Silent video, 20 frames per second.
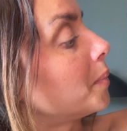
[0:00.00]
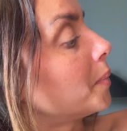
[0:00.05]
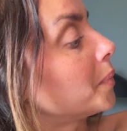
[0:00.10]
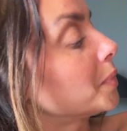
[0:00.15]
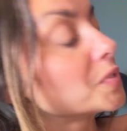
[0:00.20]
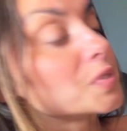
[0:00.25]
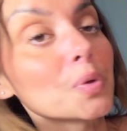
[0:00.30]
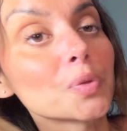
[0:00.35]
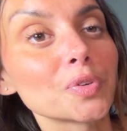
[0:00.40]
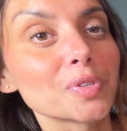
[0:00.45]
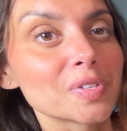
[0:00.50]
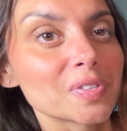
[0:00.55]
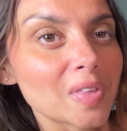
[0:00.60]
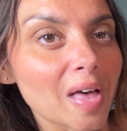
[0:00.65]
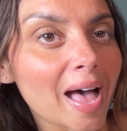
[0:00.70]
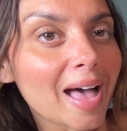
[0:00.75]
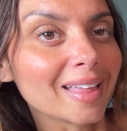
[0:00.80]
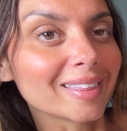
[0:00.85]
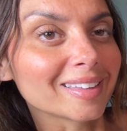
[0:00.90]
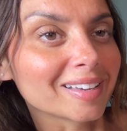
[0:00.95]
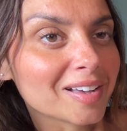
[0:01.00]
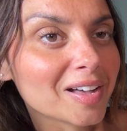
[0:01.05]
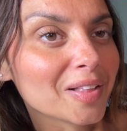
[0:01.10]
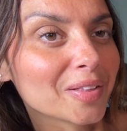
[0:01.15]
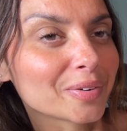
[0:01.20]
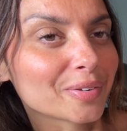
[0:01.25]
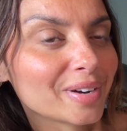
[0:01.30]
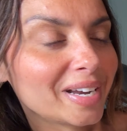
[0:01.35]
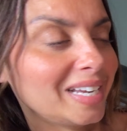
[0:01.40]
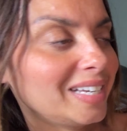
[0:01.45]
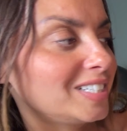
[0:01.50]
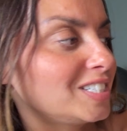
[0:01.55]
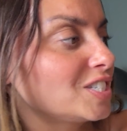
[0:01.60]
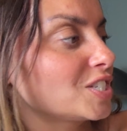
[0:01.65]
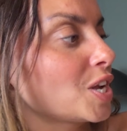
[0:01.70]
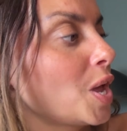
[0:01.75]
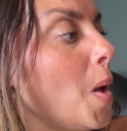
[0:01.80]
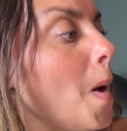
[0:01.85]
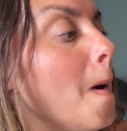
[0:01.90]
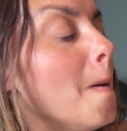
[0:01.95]
So there's that, the color
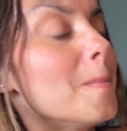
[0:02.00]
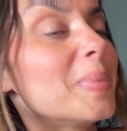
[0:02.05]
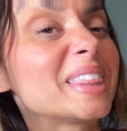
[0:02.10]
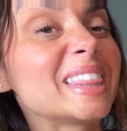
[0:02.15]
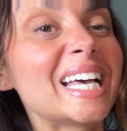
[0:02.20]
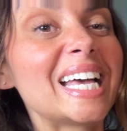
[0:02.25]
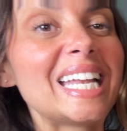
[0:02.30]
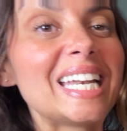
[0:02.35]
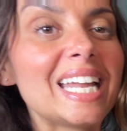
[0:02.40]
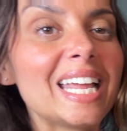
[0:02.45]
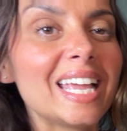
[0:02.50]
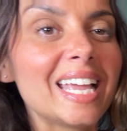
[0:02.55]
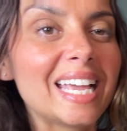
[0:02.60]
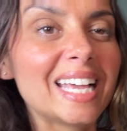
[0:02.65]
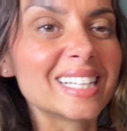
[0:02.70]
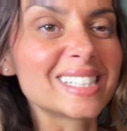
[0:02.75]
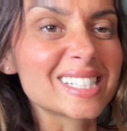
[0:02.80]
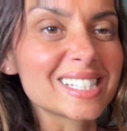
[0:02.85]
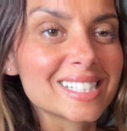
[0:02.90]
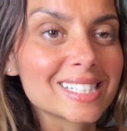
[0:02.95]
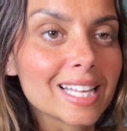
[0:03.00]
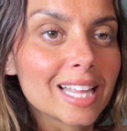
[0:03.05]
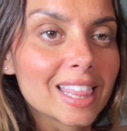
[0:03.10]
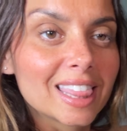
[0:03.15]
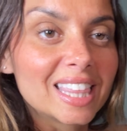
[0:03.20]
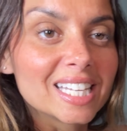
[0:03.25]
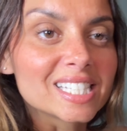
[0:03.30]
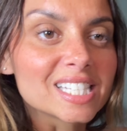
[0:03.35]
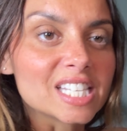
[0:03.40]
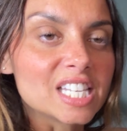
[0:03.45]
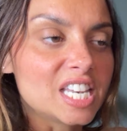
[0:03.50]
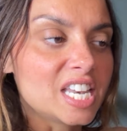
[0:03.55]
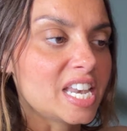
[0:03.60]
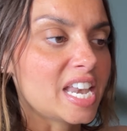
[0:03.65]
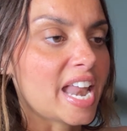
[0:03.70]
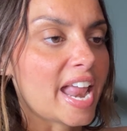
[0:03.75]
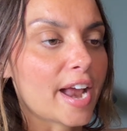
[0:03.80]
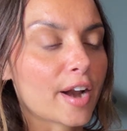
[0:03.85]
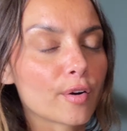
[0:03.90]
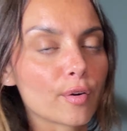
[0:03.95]
range, but then it's this
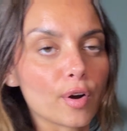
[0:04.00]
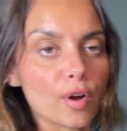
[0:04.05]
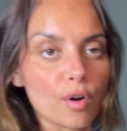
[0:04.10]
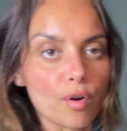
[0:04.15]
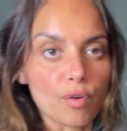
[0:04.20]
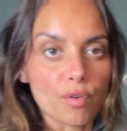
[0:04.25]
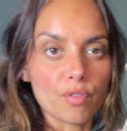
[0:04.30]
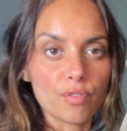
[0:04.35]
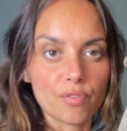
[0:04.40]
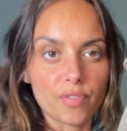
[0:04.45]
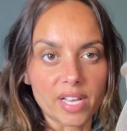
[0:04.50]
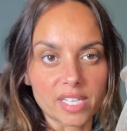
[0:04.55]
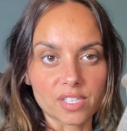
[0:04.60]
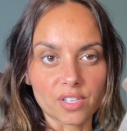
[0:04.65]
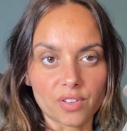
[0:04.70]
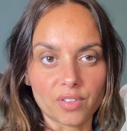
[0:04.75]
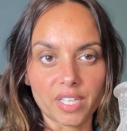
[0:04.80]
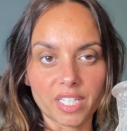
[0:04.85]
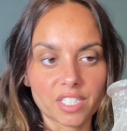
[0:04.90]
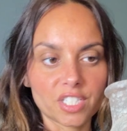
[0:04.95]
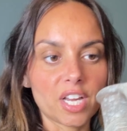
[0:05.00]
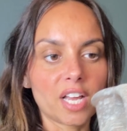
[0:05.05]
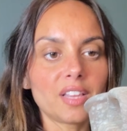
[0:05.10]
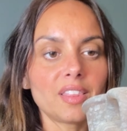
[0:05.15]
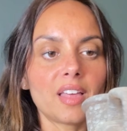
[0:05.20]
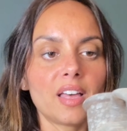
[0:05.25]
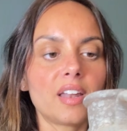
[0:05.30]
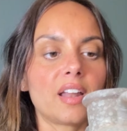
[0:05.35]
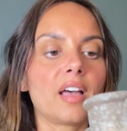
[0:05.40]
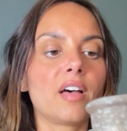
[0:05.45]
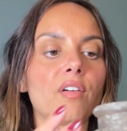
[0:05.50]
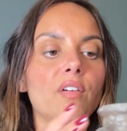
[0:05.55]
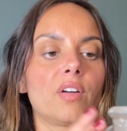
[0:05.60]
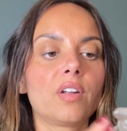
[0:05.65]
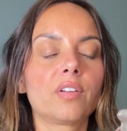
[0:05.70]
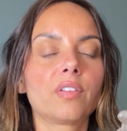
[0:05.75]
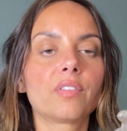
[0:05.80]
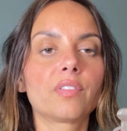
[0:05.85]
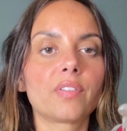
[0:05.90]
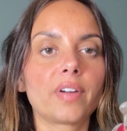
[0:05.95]
narrow vessel, like check that out,
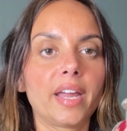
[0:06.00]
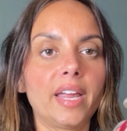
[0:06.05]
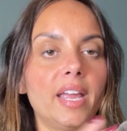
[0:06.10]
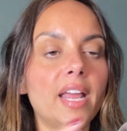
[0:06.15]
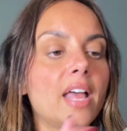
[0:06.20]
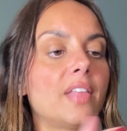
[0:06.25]
right?